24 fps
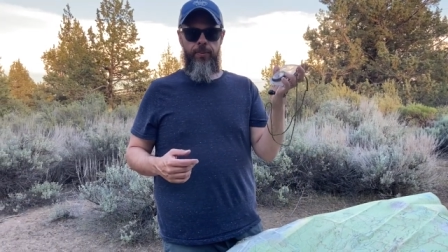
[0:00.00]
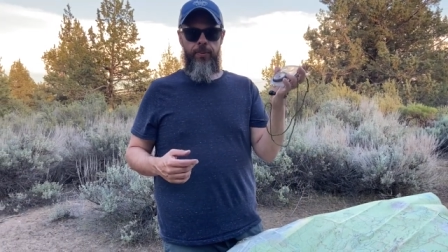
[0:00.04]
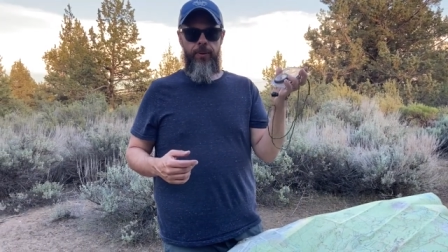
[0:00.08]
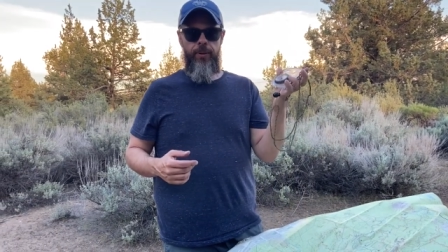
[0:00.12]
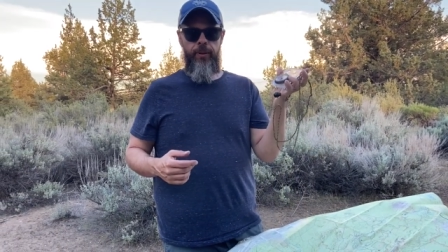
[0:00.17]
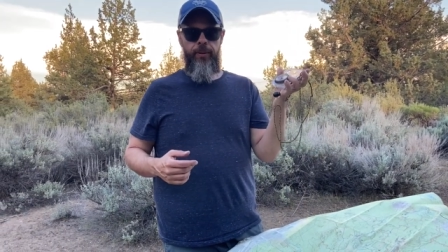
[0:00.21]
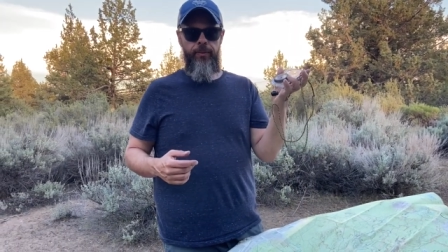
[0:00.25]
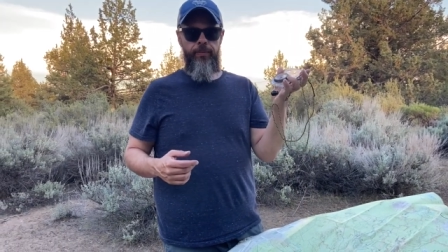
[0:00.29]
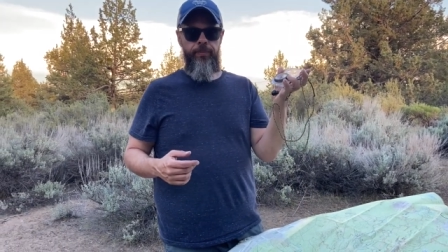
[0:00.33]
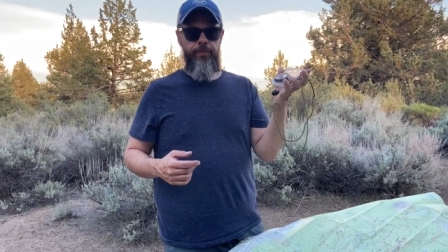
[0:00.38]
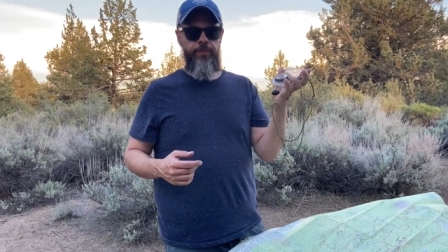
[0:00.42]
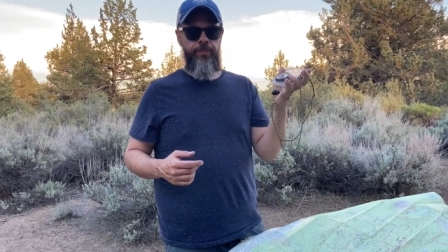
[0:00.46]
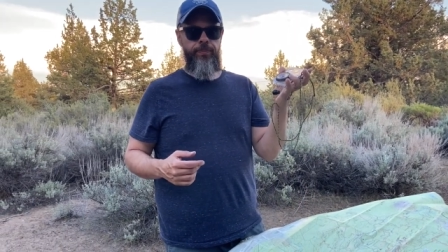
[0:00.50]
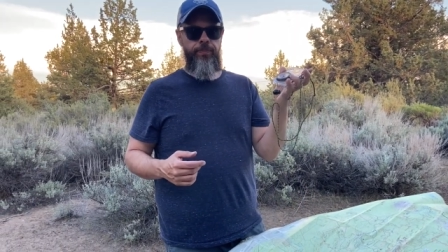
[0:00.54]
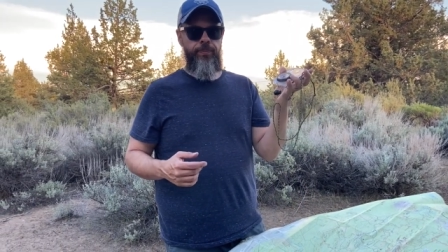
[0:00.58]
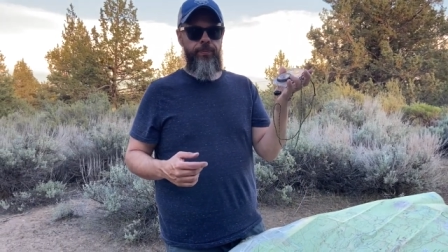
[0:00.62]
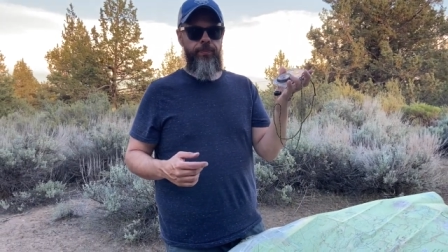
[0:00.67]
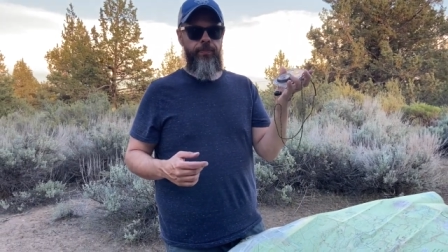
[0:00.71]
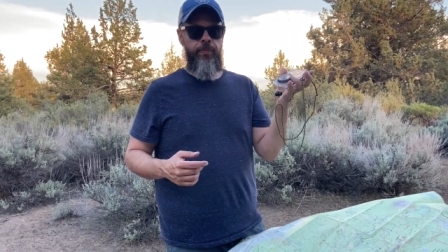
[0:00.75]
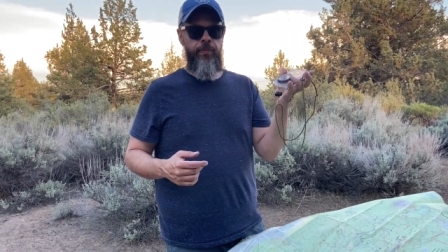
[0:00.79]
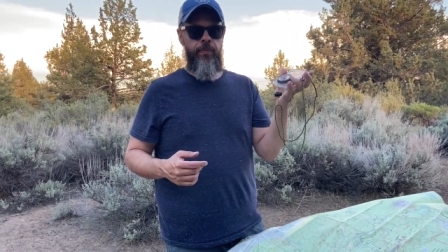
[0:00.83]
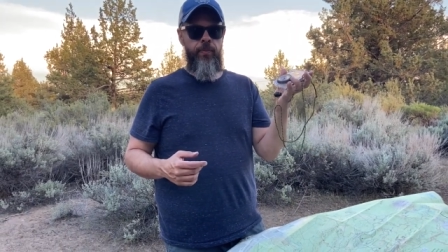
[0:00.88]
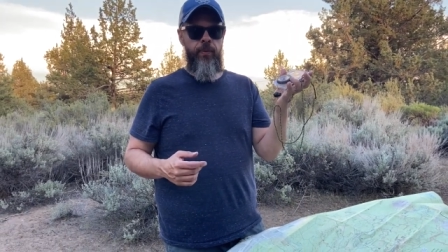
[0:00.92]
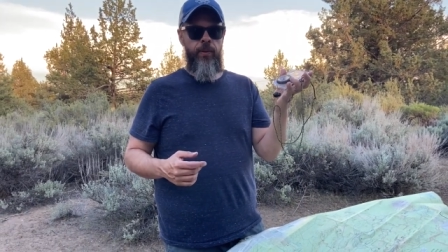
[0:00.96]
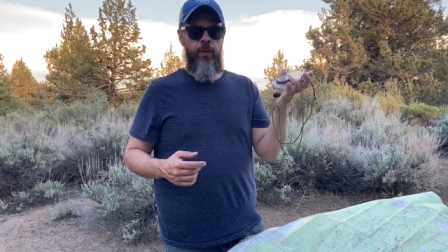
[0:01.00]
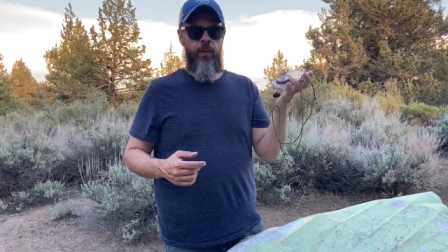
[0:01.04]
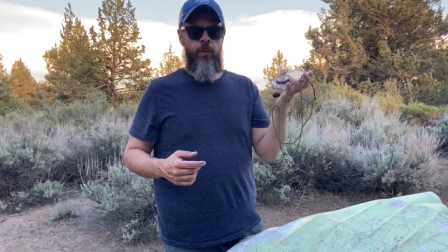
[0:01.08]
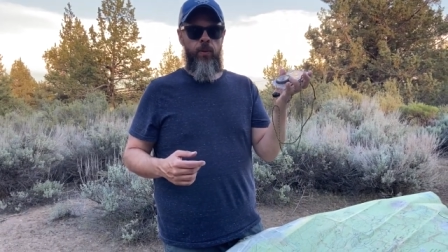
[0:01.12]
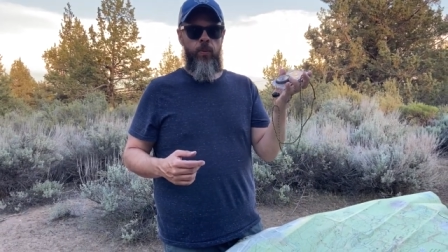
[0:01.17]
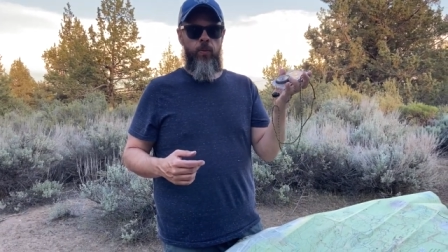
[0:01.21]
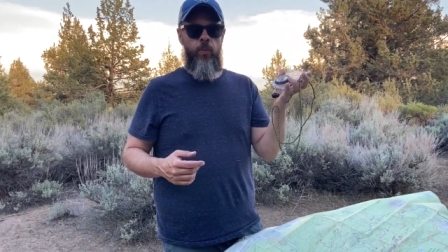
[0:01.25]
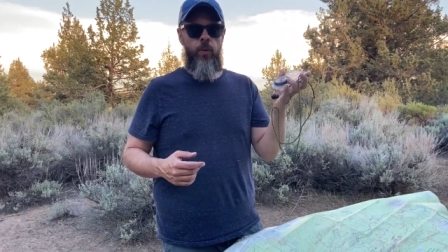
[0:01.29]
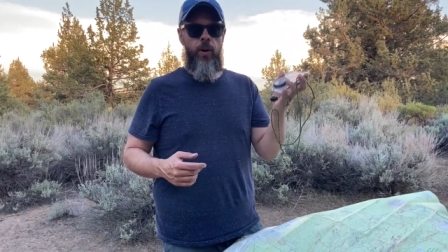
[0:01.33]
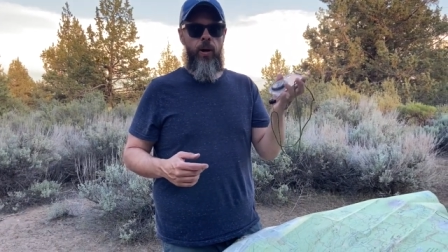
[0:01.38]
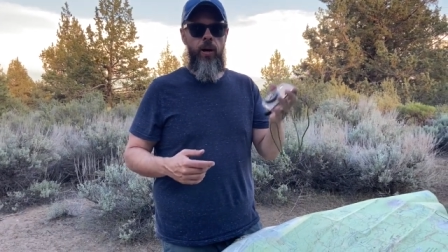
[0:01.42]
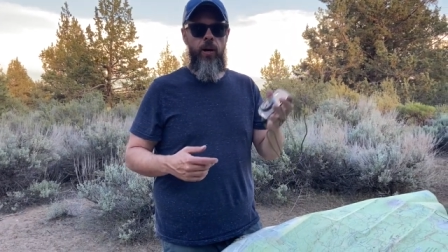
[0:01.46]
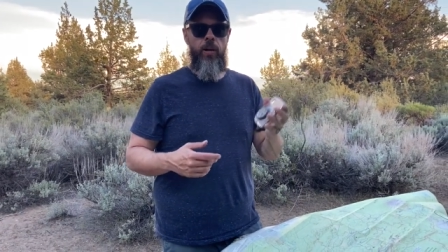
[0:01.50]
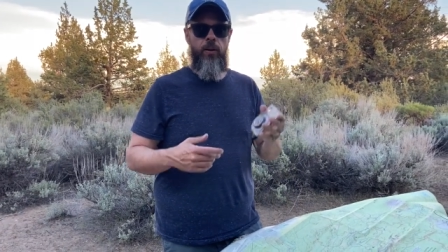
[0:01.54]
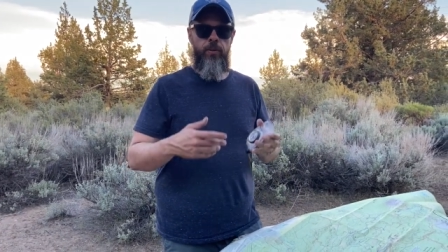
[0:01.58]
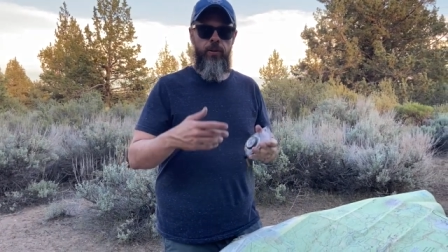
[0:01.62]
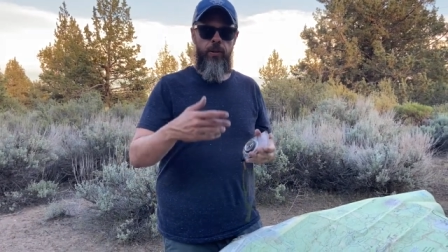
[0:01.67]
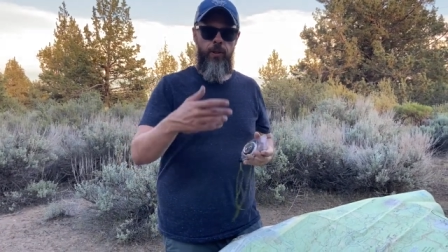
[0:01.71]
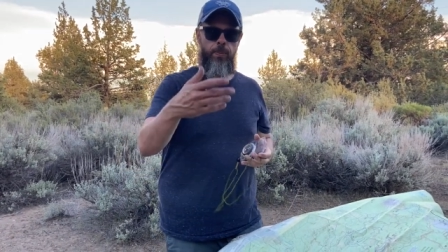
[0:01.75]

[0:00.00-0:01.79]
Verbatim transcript: work? Well,